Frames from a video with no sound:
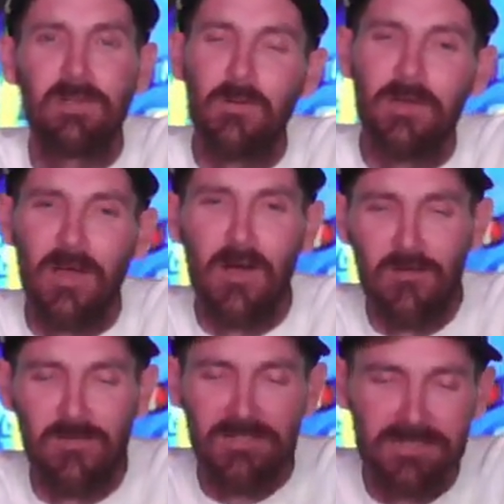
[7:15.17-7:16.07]
going
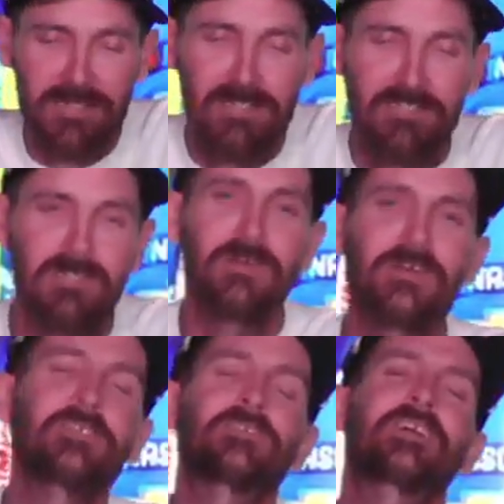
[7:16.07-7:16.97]
over 6. You
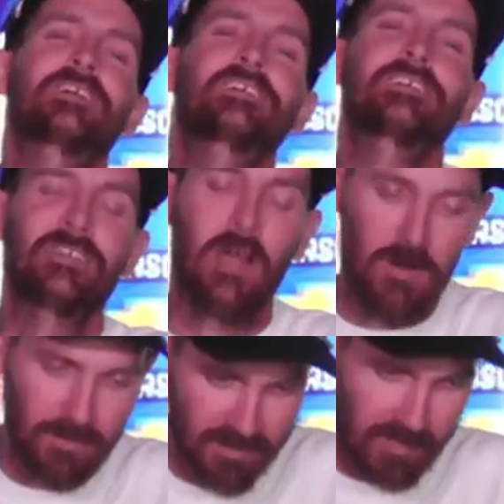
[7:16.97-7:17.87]
heard it right here.
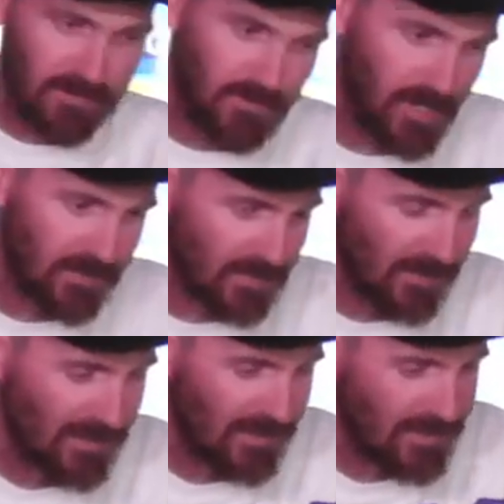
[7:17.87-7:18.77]
Over 6 for Chase
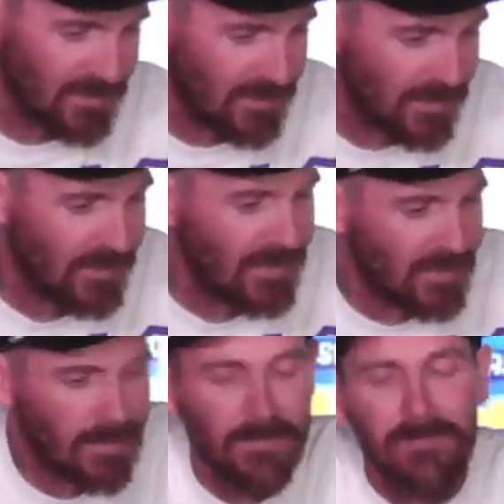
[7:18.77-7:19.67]
Elliott this year.
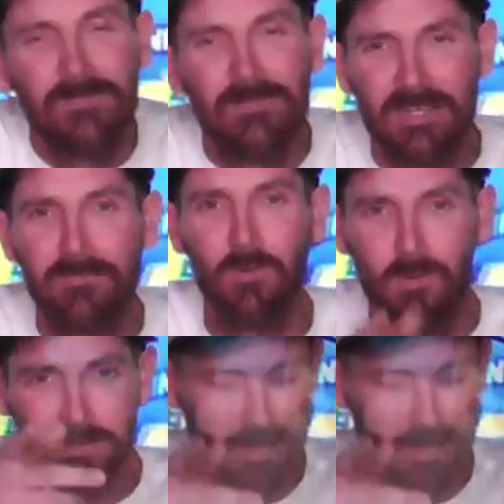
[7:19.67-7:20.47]
Getting more than